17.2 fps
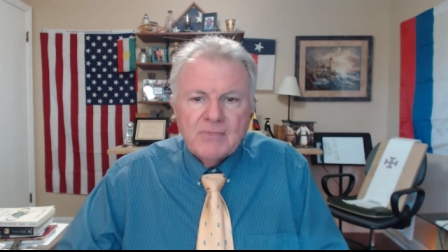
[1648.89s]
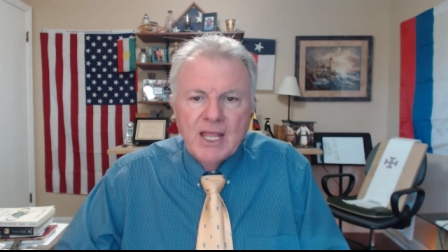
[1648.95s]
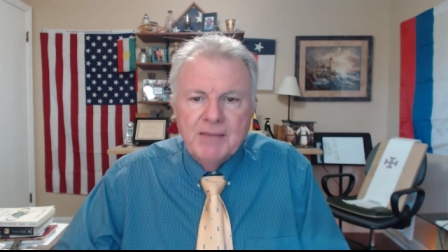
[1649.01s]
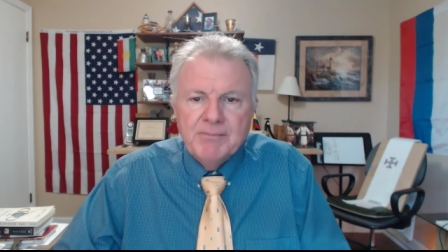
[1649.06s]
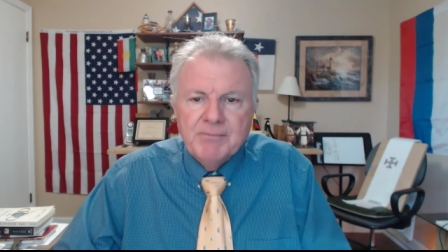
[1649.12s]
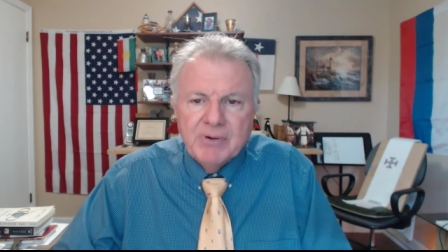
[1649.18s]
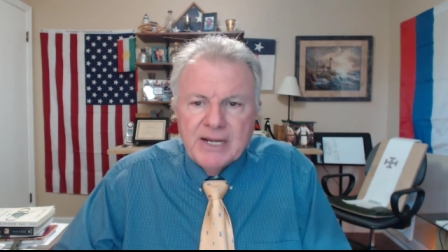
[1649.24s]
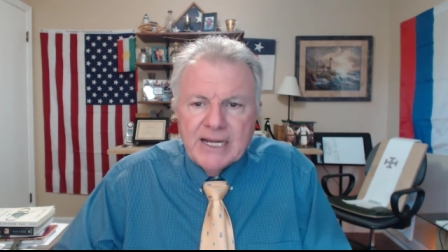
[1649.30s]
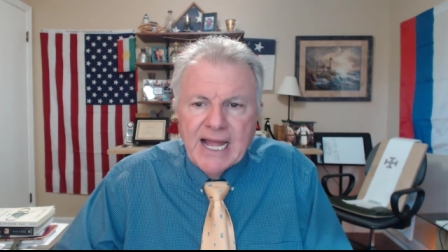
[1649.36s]

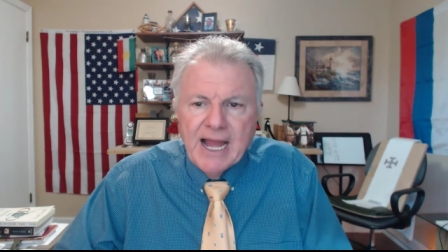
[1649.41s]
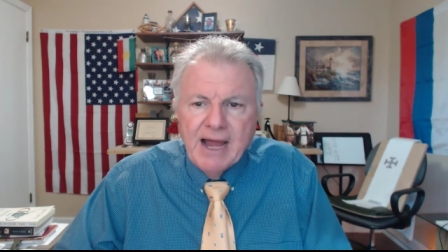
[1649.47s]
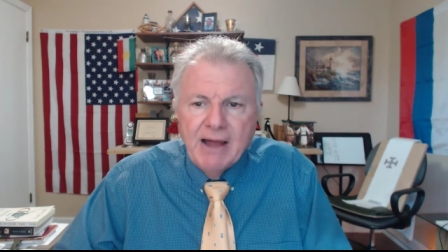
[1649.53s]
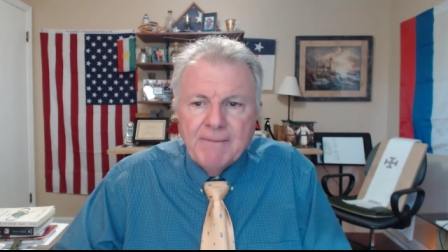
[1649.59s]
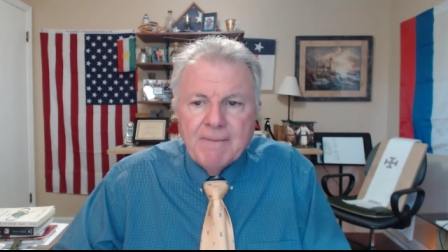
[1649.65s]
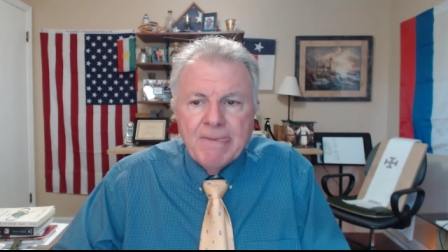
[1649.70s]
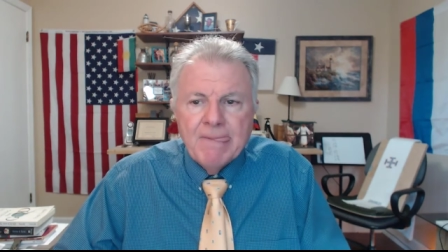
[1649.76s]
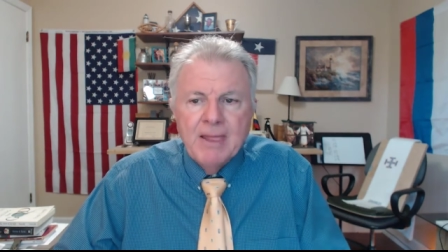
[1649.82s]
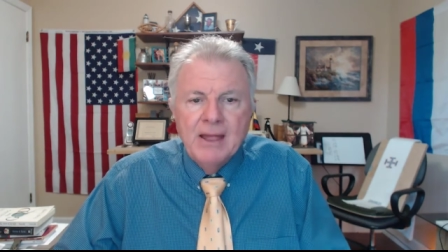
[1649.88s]
and bring
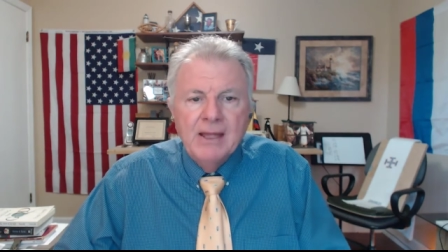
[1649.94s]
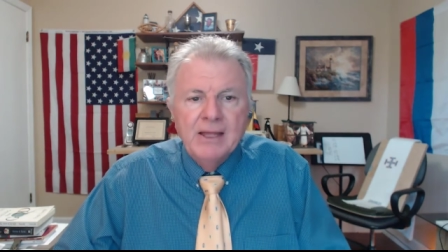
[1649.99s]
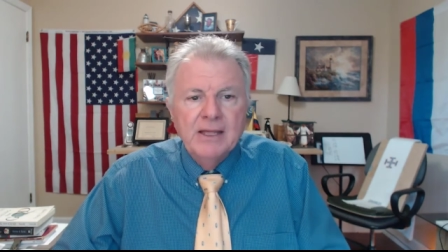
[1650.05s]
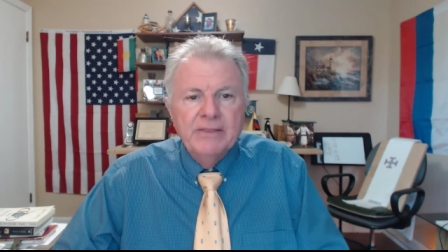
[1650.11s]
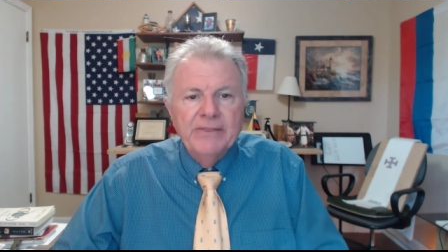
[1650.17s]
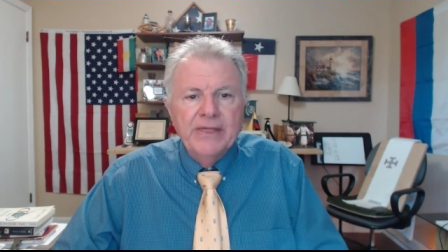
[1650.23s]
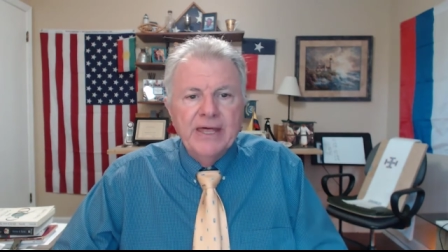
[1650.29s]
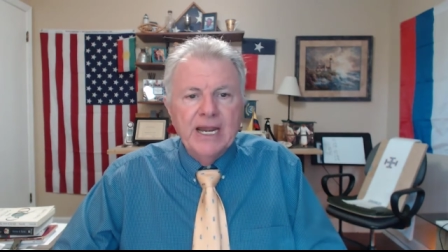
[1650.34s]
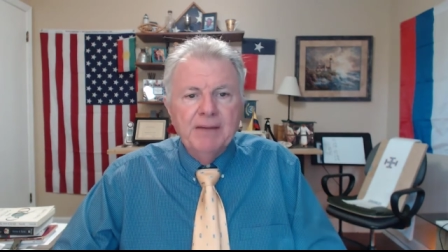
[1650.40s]
out
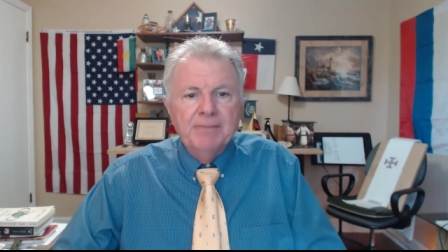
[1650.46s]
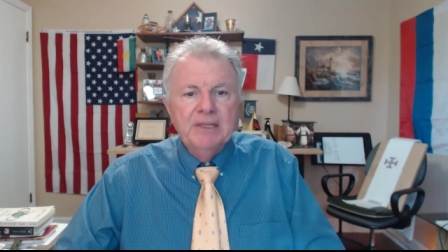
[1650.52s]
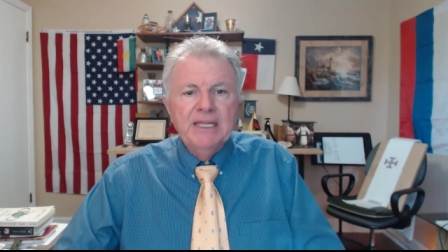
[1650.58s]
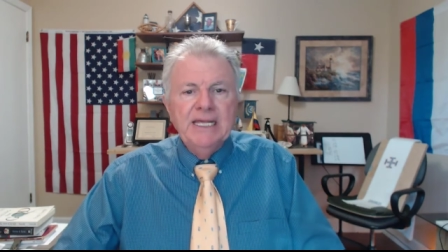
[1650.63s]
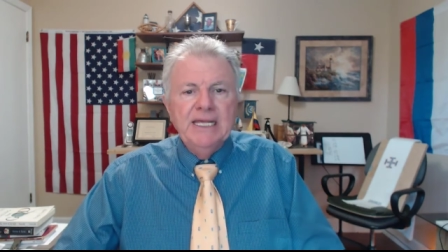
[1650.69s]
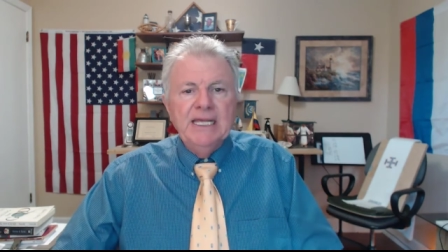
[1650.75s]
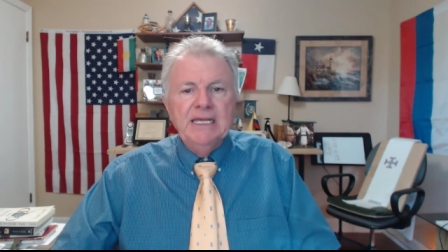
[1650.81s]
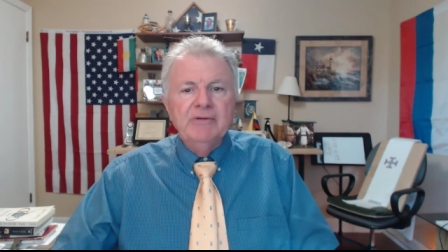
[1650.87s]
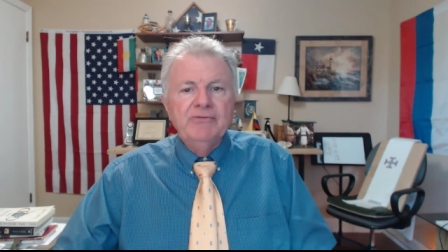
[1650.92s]
that I
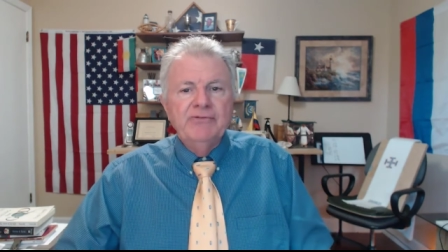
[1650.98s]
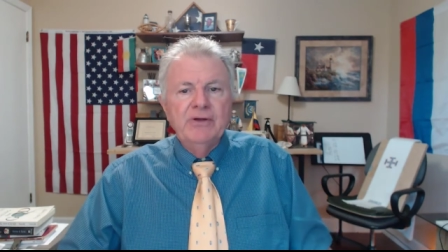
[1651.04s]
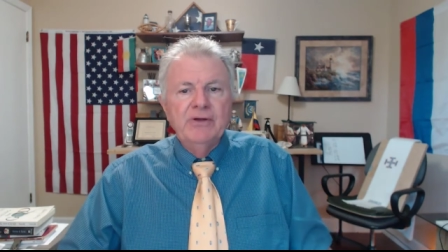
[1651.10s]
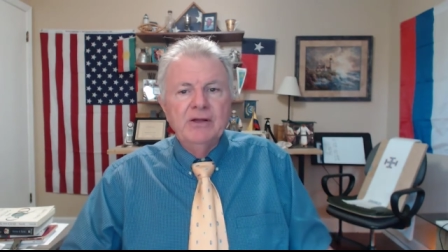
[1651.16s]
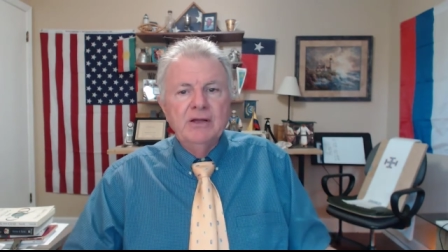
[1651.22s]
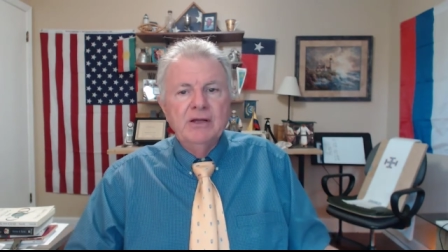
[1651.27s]
believe